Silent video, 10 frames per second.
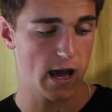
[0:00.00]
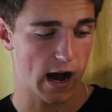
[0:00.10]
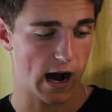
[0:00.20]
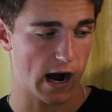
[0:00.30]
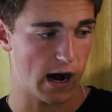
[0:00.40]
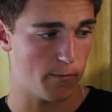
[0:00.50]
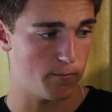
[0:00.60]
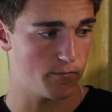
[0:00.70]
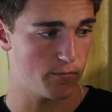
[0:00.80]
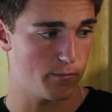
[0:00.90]

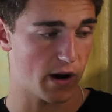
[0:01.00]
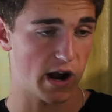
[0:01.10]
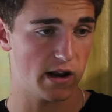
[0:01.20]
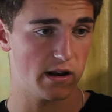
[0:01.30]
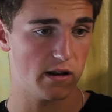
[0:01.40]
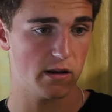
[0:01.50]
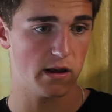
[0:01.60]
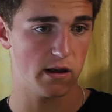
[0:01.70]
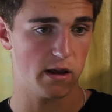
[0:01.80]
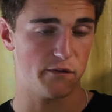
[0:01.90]
But
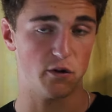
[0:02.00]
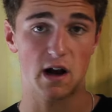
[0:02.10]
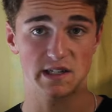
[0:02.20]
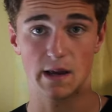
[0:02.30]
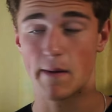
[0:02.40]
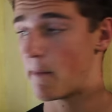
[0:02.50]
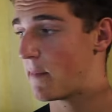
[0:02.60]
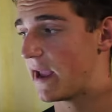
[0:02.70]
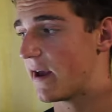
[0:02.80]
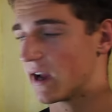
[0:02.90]
if you're asking about
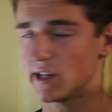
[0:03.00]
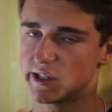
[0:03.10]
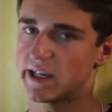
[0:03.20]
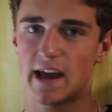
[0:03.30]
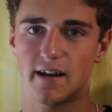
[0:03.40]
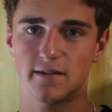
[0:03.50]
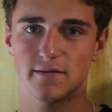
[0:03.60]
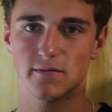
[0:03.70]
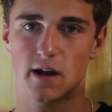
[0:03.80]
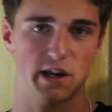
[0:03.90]
me, I could just get
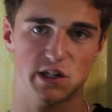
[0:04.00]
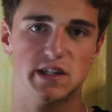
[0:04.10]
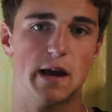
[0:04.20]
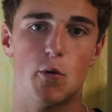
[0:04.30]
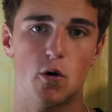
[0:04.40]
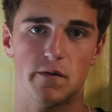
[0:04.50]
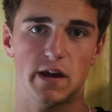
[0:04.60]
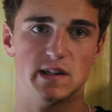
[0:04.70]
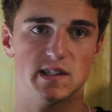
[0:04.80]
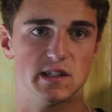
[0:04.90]
more of
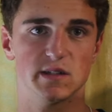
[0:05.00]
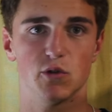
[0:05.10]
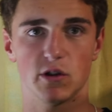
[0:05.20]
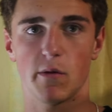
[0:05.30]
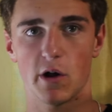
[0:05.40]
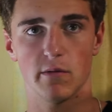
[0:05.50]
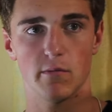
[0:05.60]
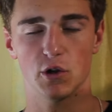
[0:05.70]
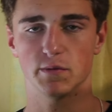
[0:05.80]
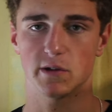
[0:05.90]
these and just put them on
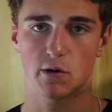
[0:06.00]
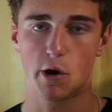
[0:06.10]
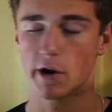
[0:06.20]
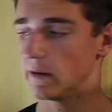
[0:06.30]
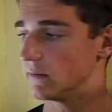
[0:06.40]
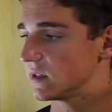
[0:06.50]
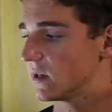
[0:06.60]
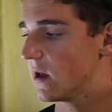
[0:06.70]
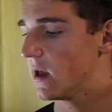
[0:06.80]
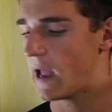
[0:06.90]
multiple aquariums,
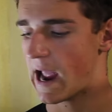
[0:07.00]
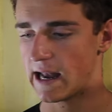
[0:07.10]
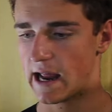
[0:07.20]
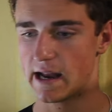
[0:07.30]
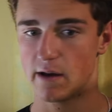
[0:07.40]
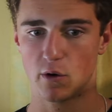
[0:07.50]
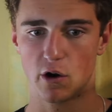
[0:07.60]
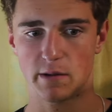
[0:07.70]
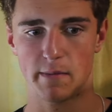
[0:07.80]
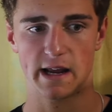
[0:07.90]
and then it would
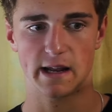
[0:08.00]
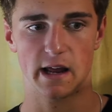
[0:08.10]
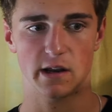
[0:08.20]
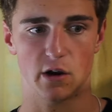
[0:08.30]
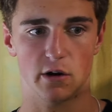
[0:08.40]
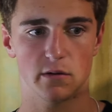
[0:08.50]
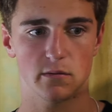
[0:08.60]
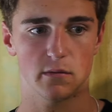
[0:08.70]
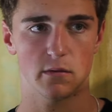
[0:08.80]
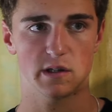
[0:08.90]
only mean that, you know,
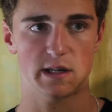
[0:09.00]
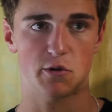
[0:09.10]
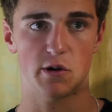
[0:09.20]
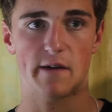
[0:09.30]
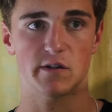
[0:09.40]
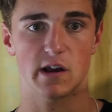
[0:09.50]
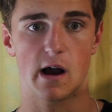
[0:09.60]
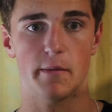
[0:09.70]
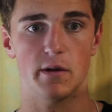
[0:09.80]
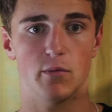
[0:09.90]
someone would have to
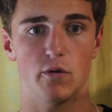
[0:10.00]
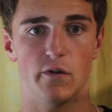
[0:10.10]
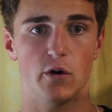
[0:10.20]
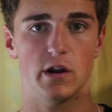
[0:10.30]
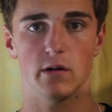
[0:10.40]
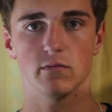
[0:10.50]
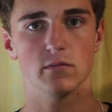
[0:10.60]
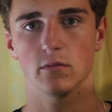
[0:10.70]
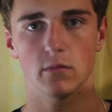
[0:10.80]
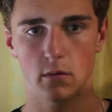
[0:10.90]
come and put food in
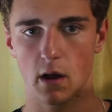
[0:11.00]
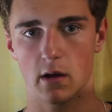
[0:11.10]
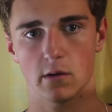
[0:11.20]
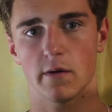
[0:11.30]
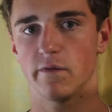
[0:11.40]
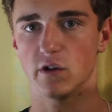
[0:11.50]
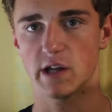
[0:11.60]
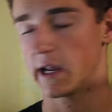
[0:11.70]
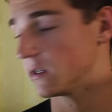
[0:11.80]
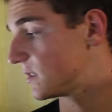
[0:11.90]
a few
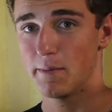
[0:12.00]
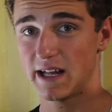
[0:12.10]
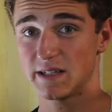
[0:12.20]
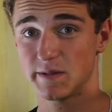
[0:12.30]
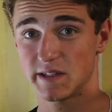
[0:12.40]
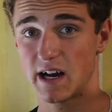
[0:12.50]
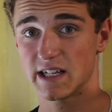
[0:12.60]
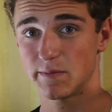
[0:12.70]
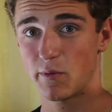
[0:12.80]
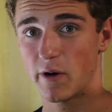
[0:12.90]
tanks. But that's
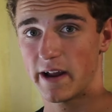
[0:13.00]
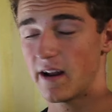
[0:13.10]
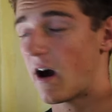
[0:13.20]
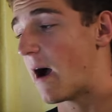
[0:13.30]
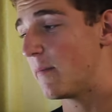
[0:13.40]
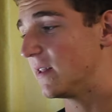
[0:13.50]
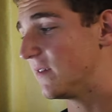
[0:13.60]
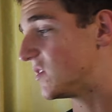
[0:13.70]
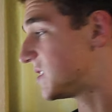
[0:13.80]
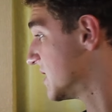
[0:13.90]
besides the point. I
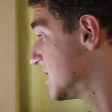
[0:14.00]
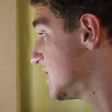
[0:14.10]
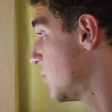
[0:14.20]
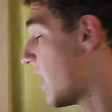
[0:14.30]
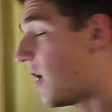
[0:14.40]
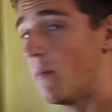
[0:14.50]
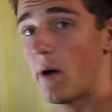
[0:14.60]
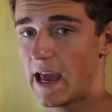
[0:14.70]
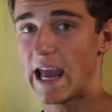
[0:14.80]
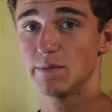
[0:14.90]
believe this can still help
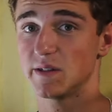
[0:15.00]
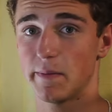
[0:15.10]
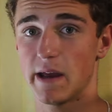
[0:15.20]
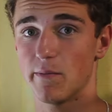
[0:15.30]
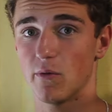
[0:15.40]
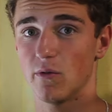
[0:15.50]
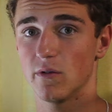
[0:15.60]
heaps of people